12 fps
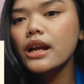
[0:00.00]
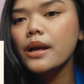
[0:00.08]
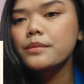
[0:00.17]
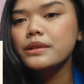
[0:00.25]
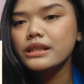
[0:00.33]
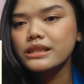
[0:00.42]

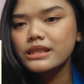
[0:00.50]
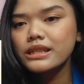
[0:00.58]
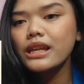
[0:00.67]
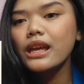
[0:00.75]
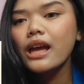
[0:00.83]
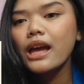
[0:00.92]

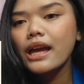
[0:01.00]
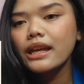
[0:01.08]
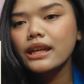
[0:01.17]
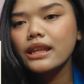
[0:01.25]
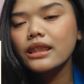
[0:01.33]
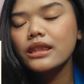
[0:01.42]
ability
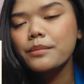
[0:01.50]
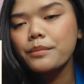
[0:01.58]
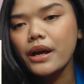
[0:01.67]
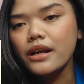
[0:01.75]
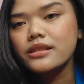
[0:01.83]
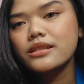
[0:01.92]
in the
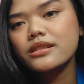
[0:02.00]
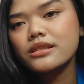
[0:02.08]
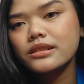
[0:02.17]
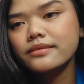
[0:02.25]
past.